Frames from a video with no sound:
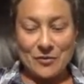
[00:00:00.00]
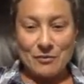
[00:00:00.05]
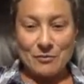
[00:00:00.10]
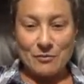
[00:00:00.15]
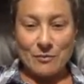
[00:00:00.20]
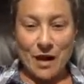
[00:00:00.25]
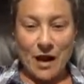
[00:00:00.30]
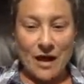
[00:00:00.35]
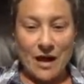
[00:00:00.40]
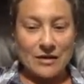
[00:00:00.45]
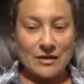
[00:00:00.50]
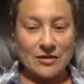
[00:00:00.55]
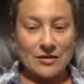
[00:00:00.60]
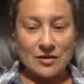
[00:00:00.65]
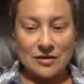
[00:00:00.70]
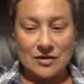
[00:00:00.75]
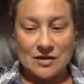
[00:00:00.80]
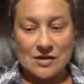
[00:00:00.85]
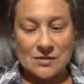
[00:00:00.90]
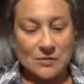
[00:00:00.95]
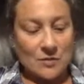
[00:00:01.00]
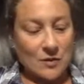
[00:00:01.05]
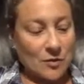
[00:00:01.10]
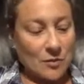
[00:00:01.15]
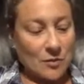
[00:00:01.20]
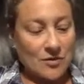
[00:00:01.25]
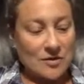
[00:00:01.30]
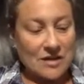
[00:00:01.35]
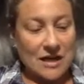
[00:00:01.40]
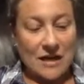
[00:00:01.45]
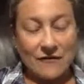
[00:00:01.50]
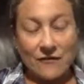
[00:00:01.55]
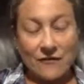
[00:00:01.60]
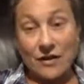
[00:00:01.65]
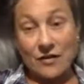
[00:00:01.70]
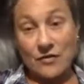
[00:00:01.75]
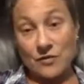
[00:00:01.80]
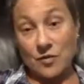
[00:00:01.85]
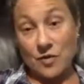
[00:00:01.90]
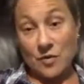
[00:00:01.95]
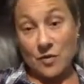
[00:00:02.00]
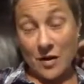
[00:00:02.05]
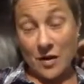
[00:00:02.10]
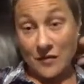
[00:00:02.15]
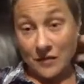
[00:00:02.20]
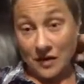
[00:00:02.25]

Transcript: My goodness, we're almost halfway through the month.